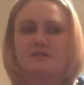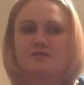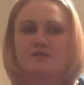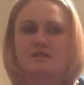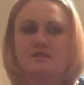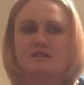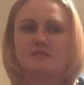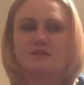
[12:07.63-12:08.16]

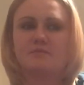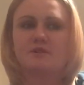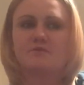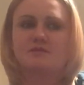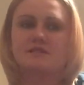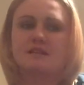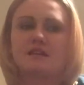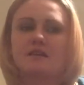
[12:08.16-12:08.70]
Just that somebody was
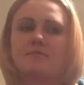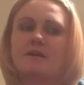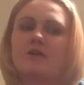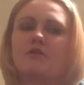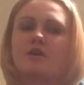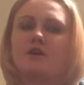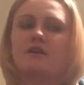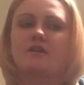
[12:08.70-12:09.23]
thinking about
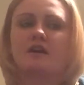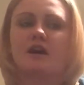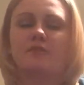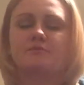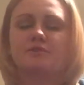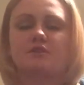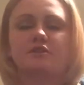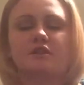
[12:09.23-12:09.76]
her, and it
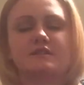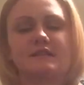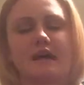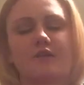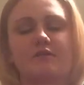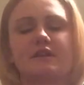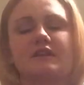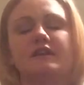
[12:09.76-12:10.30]
helped her to look
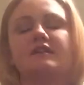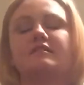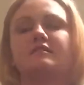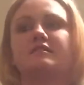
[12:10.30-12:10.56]
down in it